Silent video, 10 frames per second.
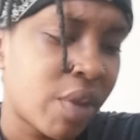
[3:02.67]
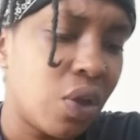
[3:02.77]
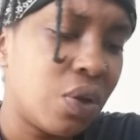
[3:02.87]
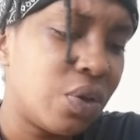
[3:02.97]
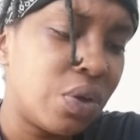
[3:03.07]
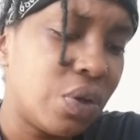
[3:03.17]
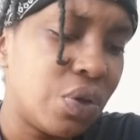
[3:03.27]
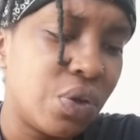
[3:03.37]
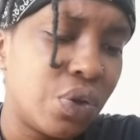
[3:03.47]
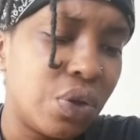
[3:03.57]

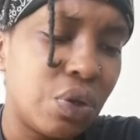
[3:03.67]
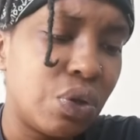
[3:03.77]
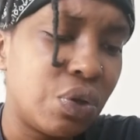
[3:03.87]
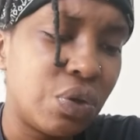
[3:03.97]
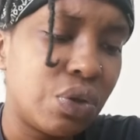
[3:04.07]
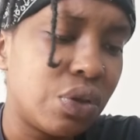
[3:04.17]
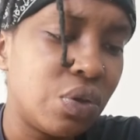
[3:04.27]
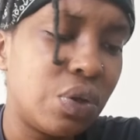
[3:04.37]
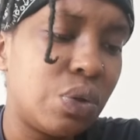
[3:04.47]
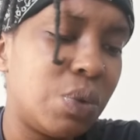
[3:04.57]

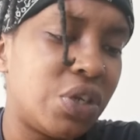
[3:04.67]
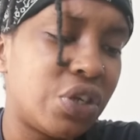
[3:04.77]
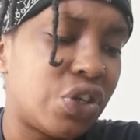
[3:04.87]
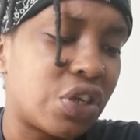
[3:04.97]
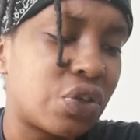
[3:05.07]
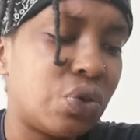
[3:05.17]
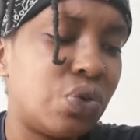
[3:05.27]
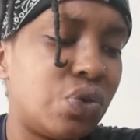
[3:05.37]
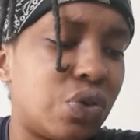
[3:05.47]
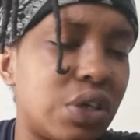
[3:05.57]
We should just
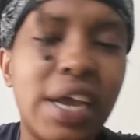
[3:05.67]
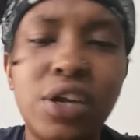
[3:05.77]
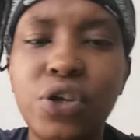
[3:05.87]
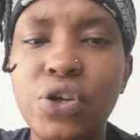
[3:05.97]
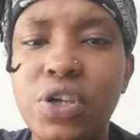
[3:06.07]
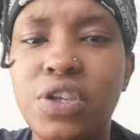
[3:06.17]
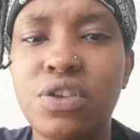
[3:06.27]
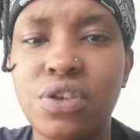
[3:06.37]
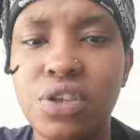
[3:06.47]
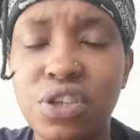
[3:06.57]
call egg
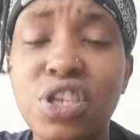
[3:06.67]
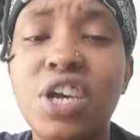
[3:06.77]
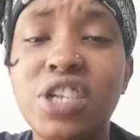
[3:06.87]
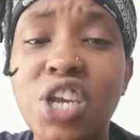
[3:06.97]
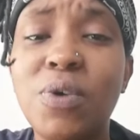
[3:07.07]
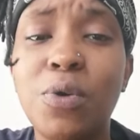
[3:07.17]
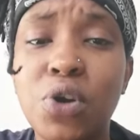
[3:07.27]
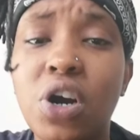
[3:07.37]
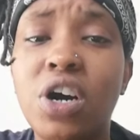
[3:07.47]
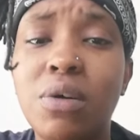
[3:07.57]
donors. You see, I'm saying where
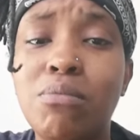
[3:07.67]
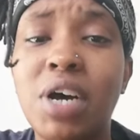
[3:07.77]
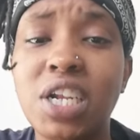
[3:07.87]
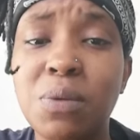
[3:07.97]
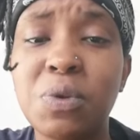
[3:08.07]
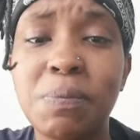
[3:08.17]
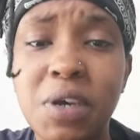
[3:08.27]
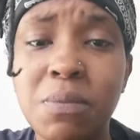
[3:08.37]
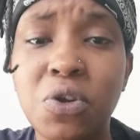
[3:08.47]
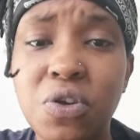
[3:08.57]
we call man them
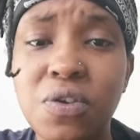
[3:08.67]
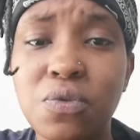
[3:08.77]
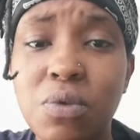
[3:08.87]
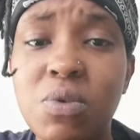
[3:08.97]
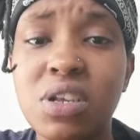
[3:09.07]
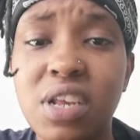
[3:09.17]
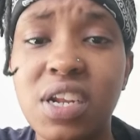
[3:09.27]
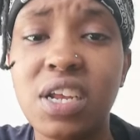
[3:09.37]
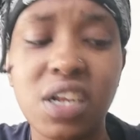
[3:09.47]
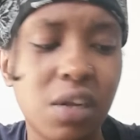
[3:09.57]
sperm donors when we say
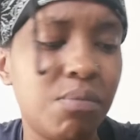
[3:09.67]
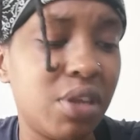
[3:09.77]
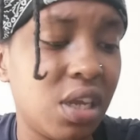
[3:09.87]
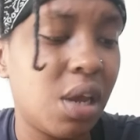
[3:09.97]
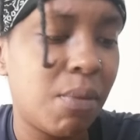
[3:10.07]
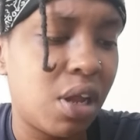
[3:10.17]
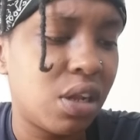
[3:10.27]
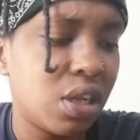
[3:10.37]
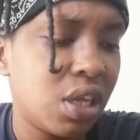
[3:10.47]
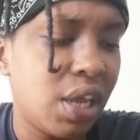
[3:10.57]
they're deadbeat. Yeah, man,
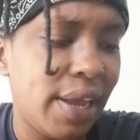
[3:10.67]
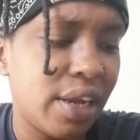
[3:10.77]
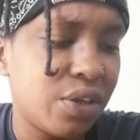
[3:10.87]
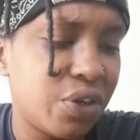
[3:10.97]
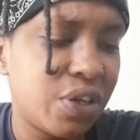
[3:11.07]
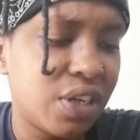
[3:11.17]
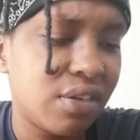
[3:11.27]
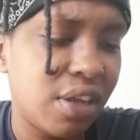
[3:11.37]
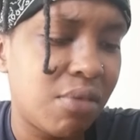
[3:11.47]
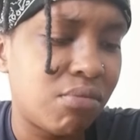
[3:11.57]
egg
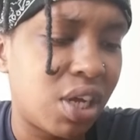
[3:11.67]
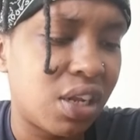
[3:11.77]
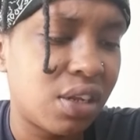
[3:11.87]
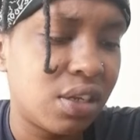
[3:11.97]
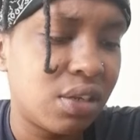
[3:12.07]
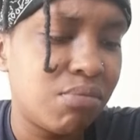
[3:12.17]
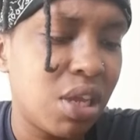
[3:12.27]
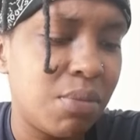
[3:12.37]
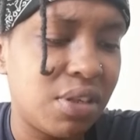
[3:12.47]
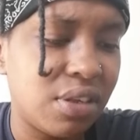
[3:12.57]
donors, them man,
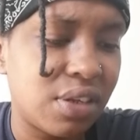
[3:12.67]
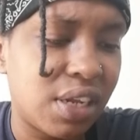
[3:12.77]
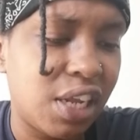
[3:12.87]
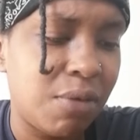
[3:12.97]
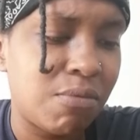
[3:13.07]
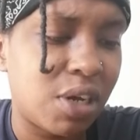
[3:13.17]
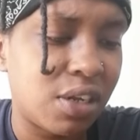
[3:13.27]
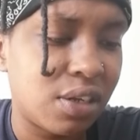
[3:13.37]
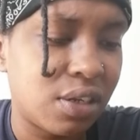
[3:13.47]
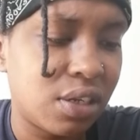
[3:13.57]
babysitter, them
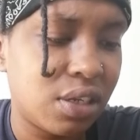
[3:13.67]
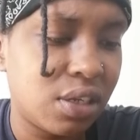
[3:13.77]
man.